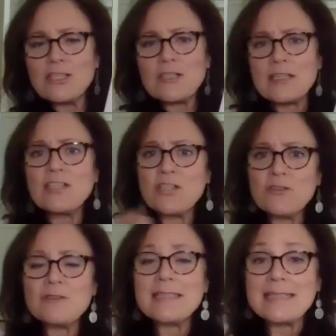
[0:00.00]
just a
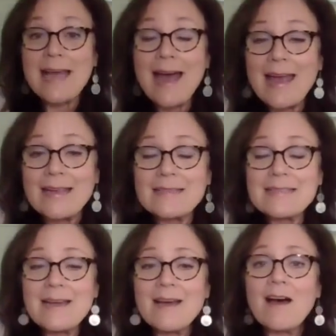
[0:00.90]
certain size
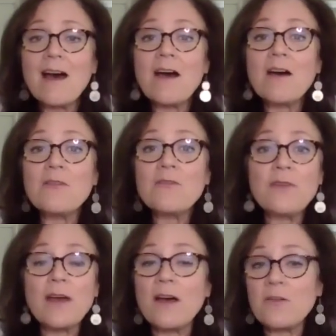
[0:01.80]

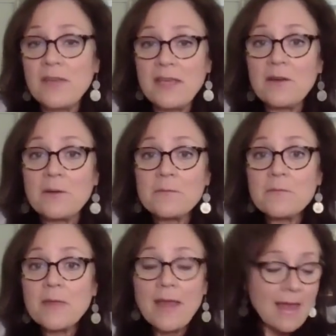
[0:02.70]
of gear.
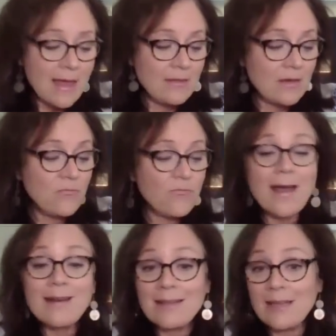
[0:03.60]
And then
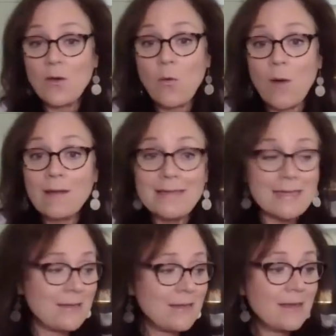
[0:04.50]
finally,
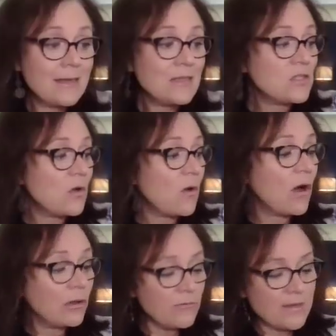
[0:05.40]
quality. So
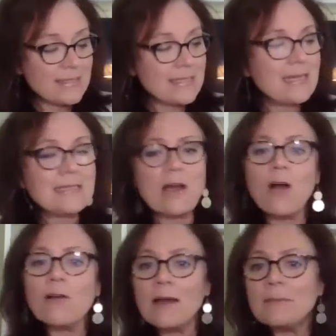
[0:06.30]
all of these things
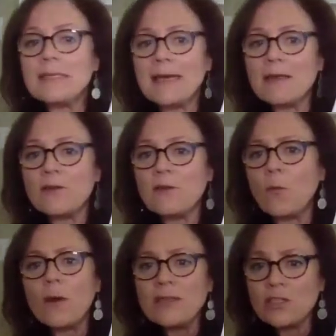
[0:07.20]
all come together.
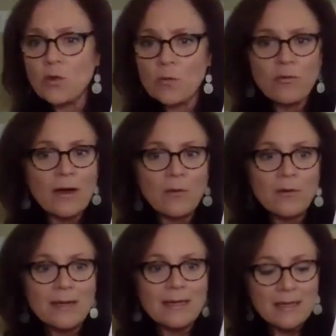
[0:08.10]
What is your
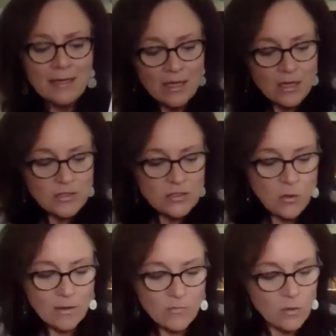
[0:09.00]
priority?
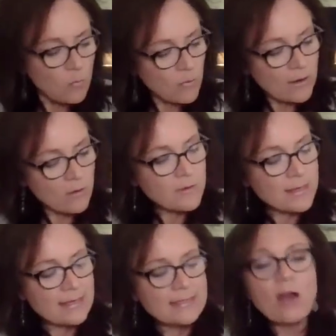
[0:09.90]
So if your
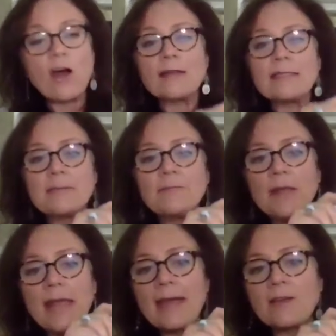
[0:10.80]
priority is cost
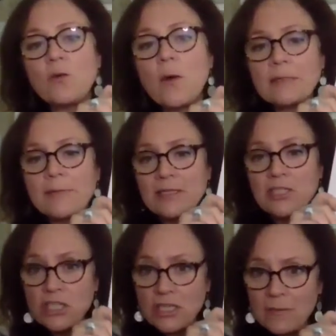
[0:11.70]
and you want to be
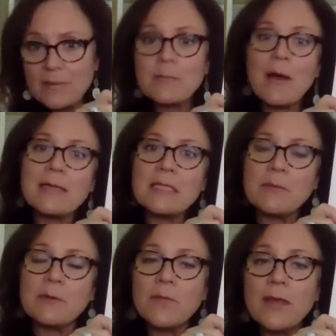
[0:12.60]
as cheap as
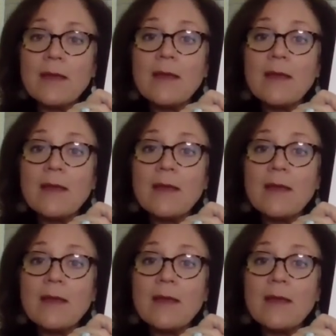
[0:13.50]
possible,